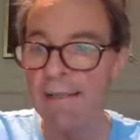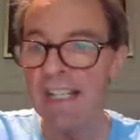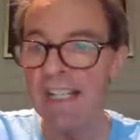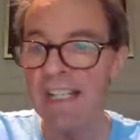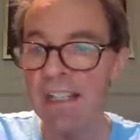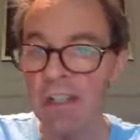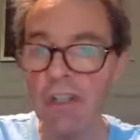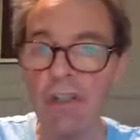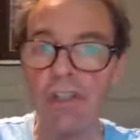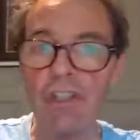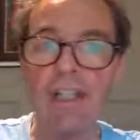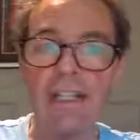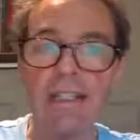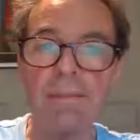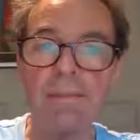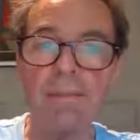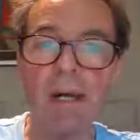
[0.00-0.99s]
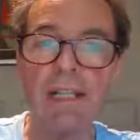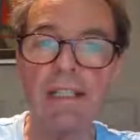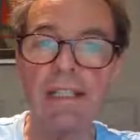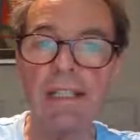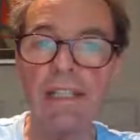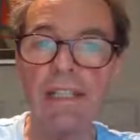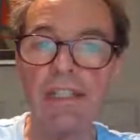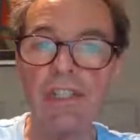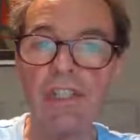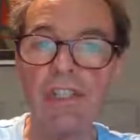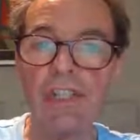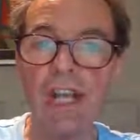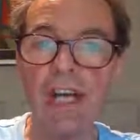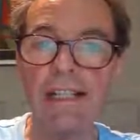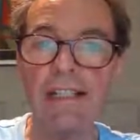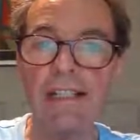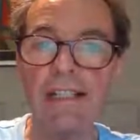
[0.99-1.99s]
It looks like it might need to
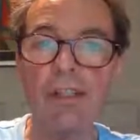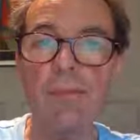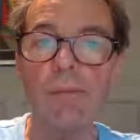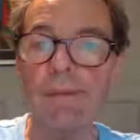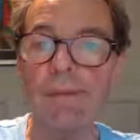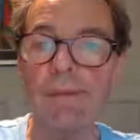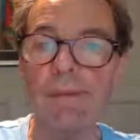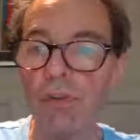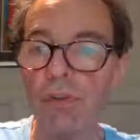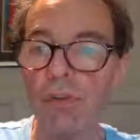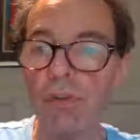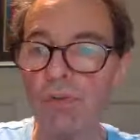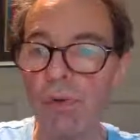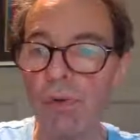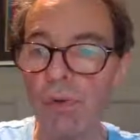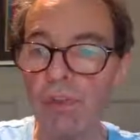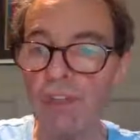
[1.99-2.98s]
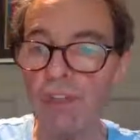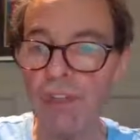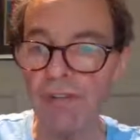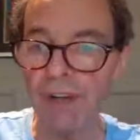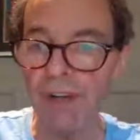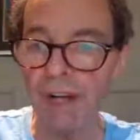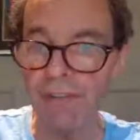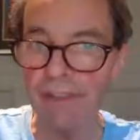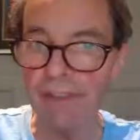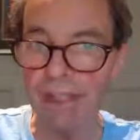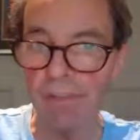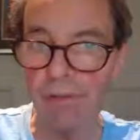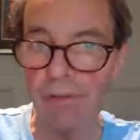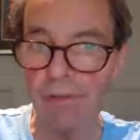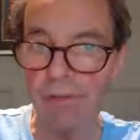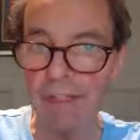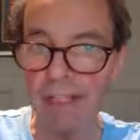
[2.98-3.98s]
slide a little bit more towards the 5-day
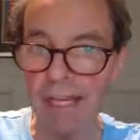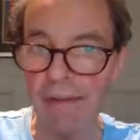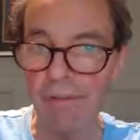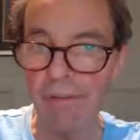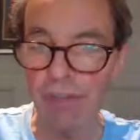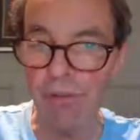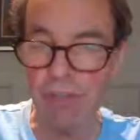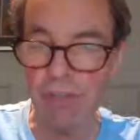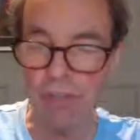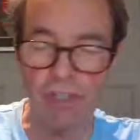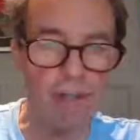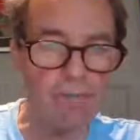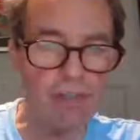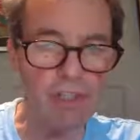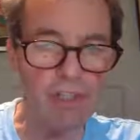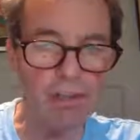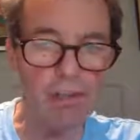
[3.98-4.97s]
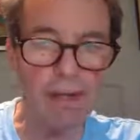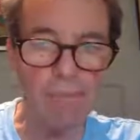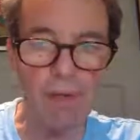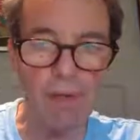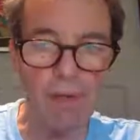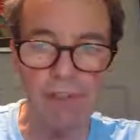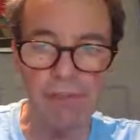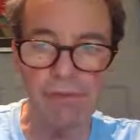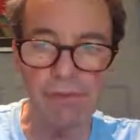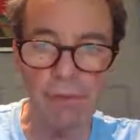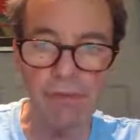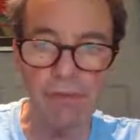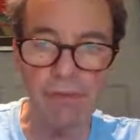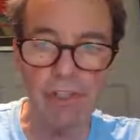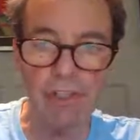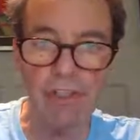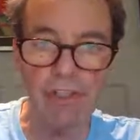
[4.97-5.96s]
moving average, which comes in around minus
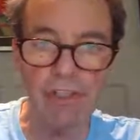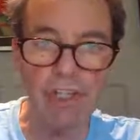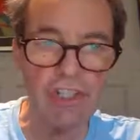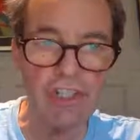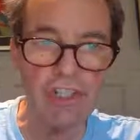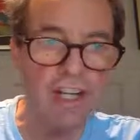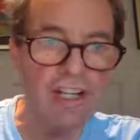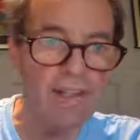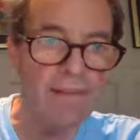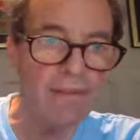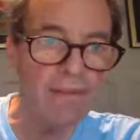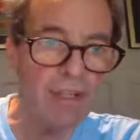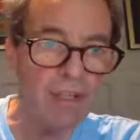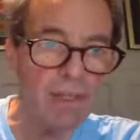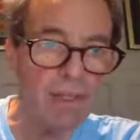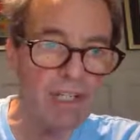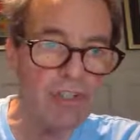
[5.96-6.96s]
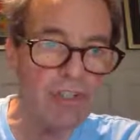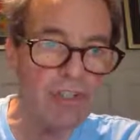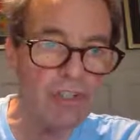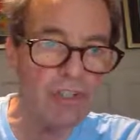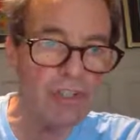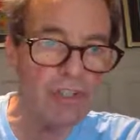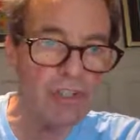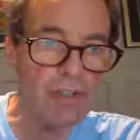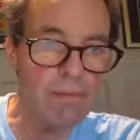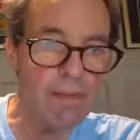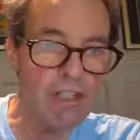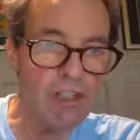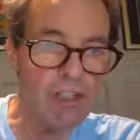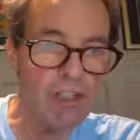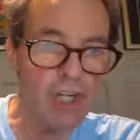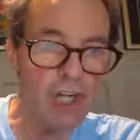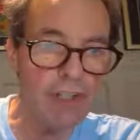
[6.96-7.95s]
436, because the
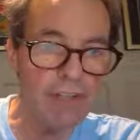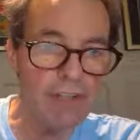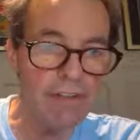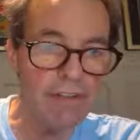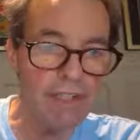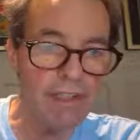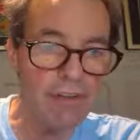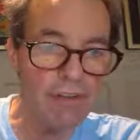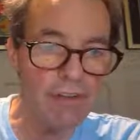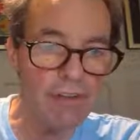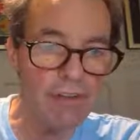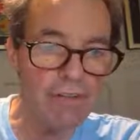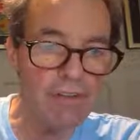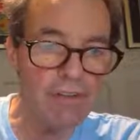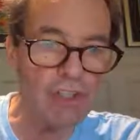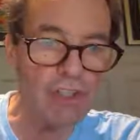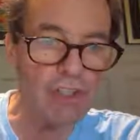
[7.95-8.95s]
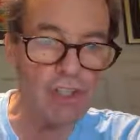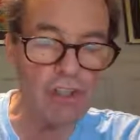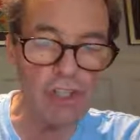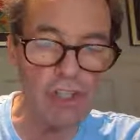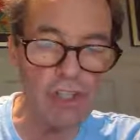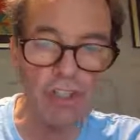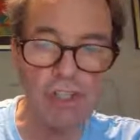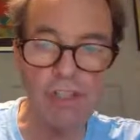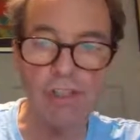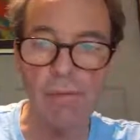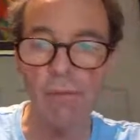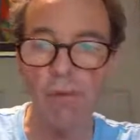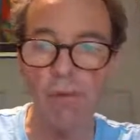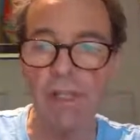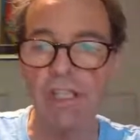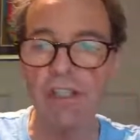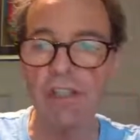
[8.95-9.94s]
60-minute chart over here on the left is suggesting some
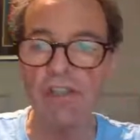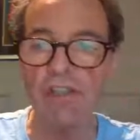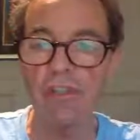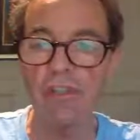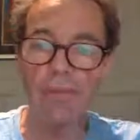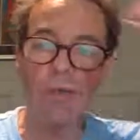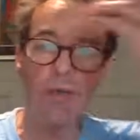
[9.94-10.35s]
weakness this